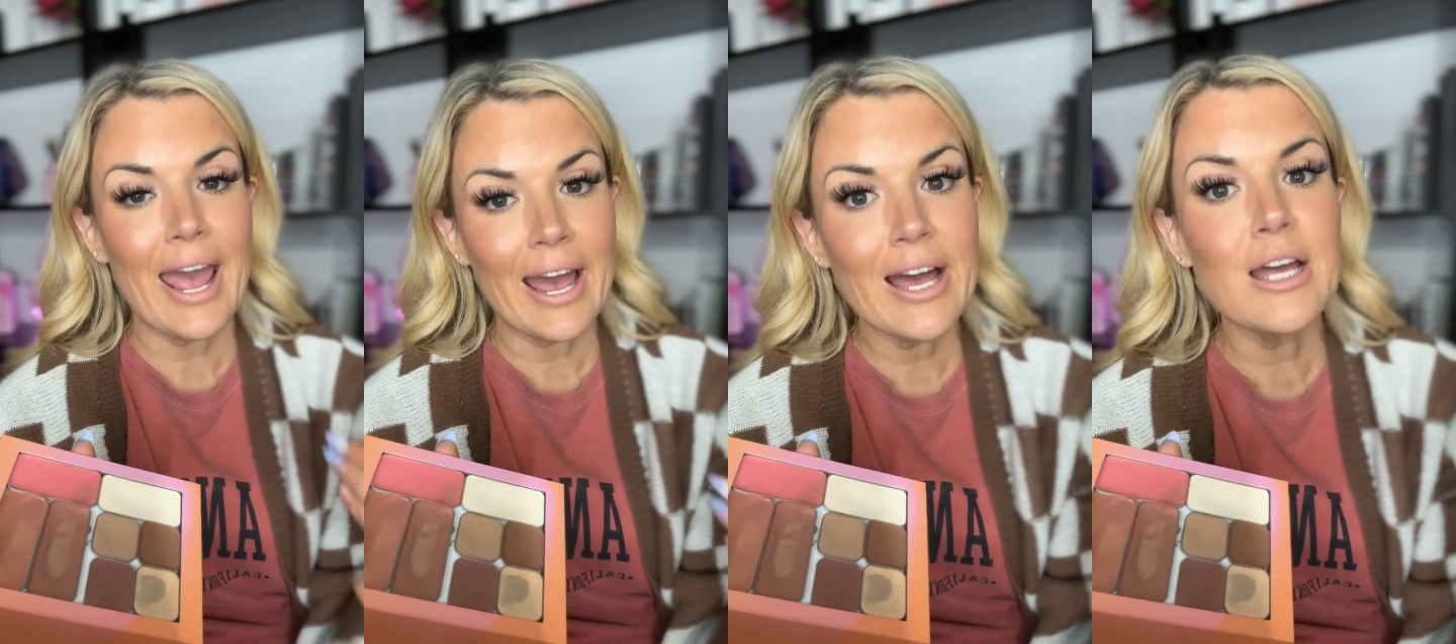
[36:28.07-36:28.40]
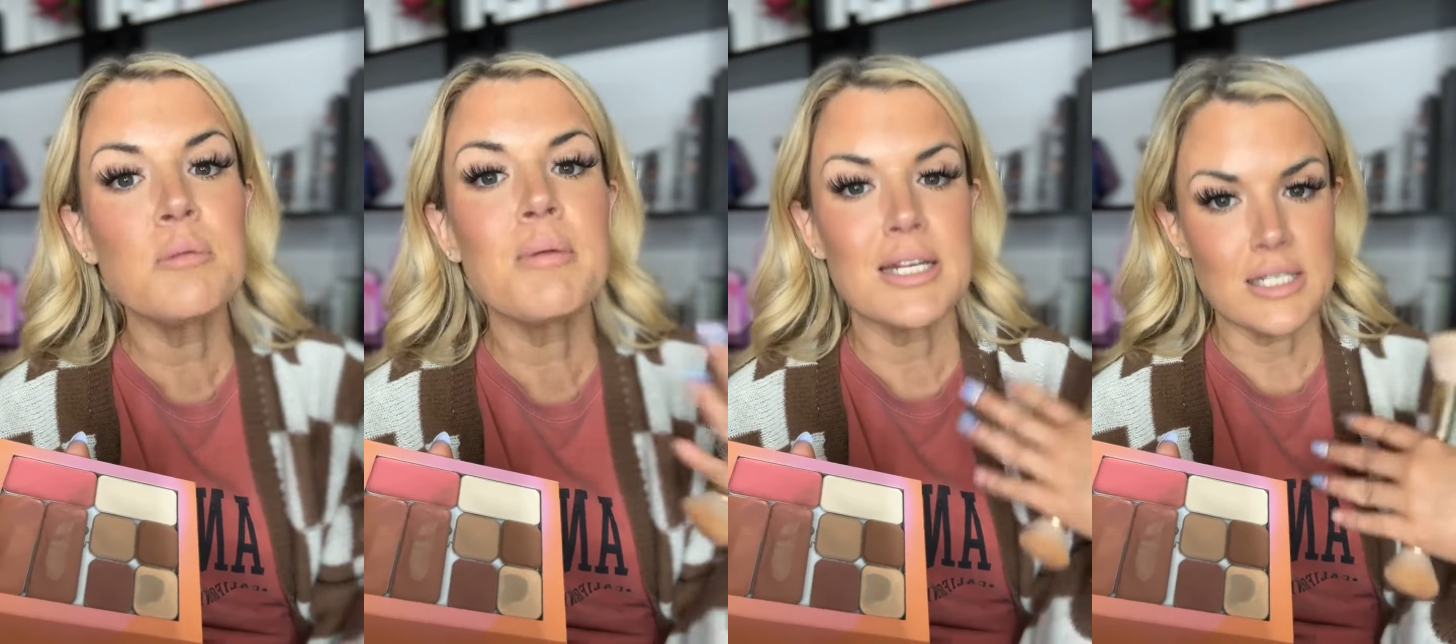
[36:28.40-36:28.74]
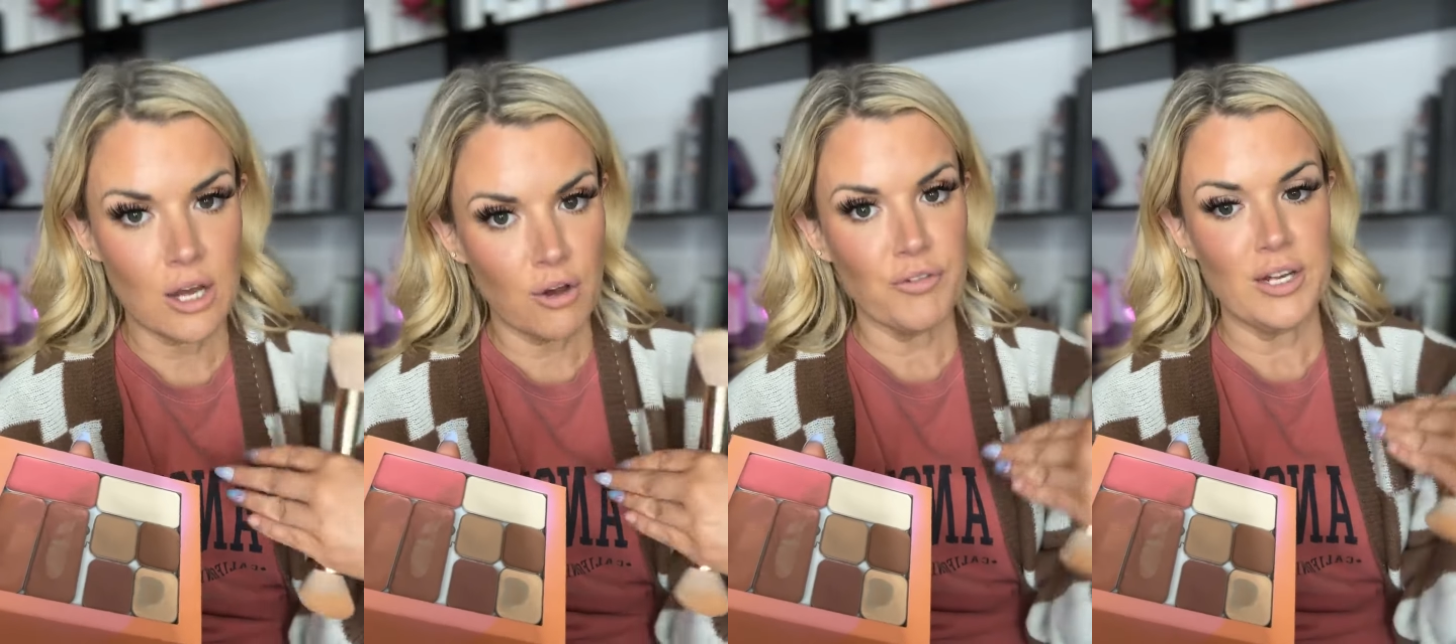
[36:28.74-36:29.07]
and
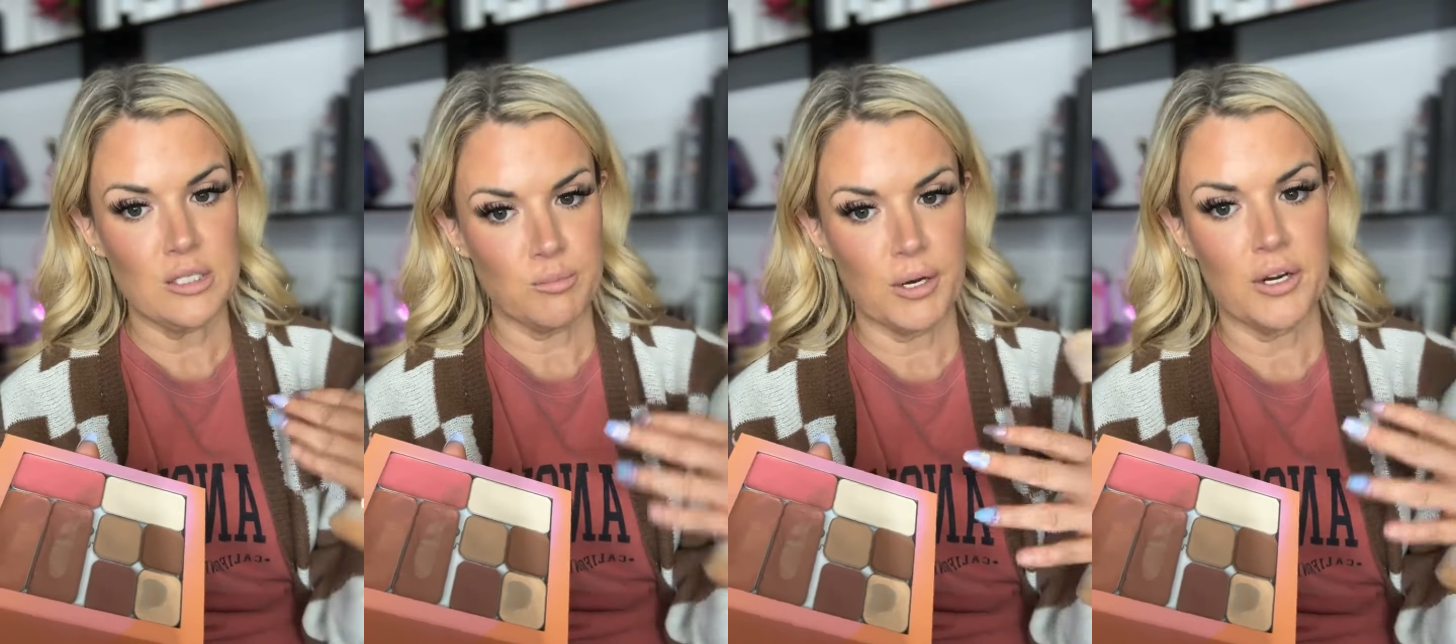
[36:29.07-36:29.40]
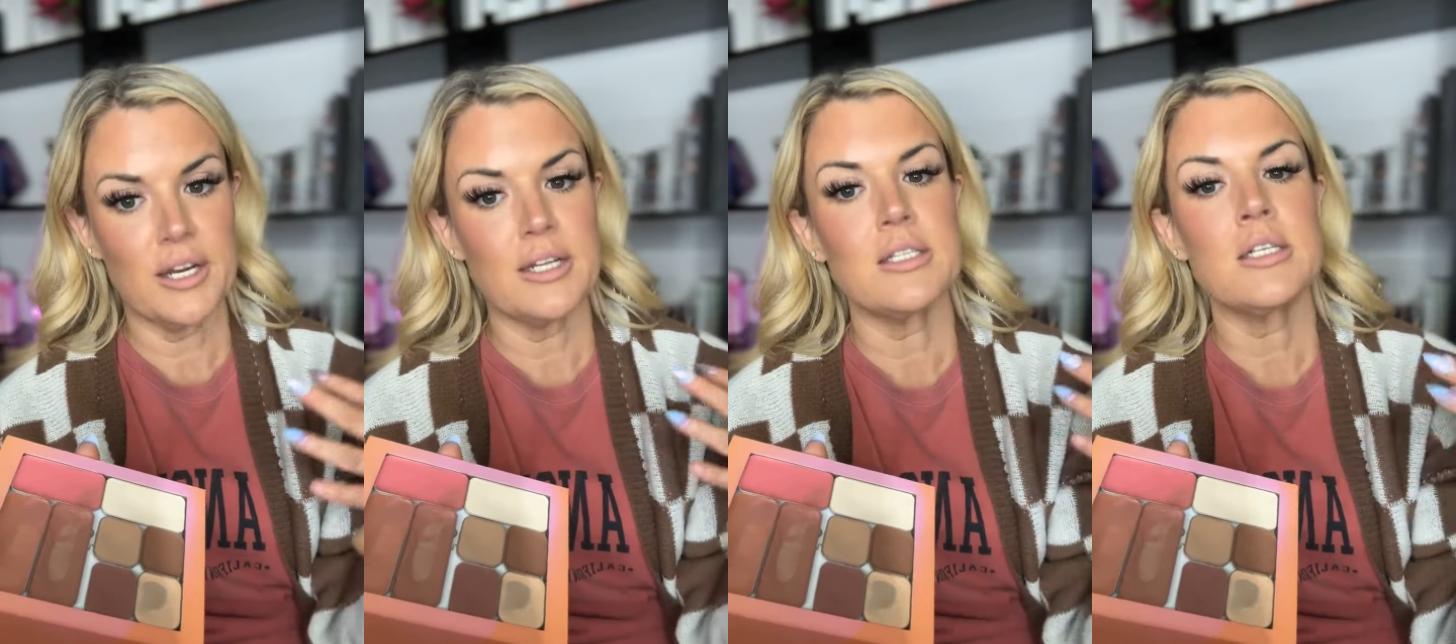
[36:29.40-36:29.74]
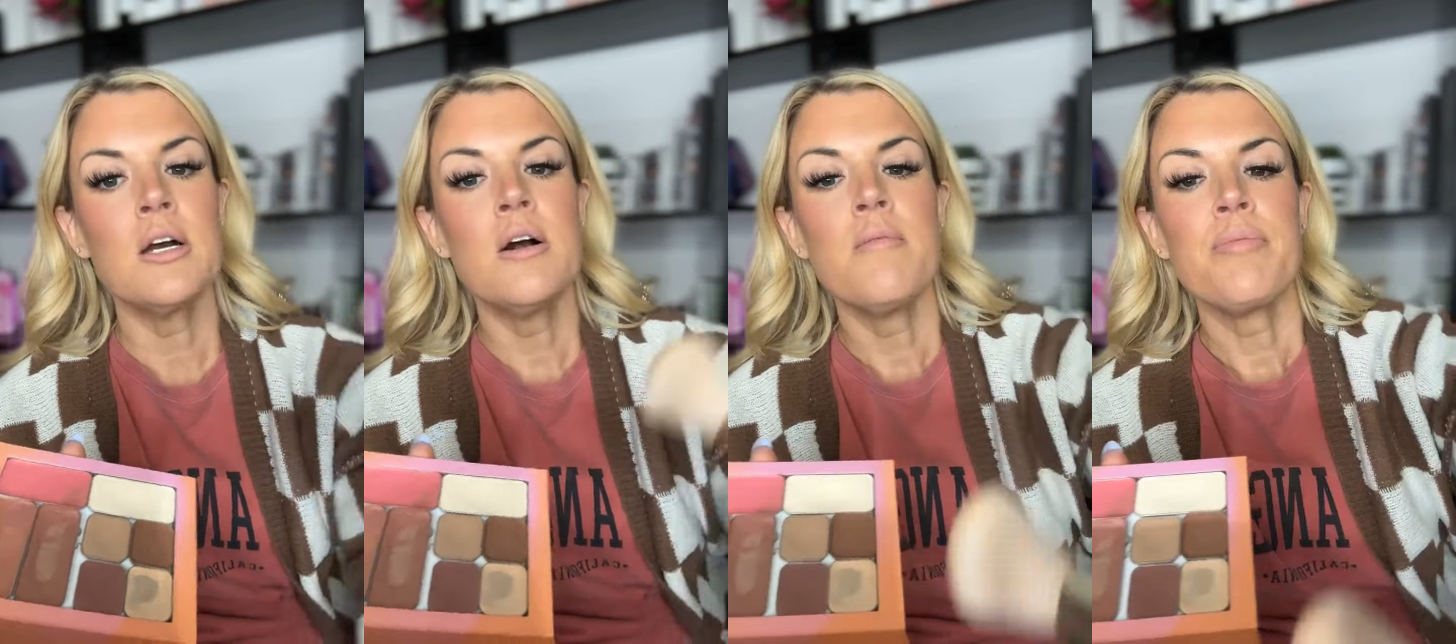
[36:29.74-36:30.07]
myself experienced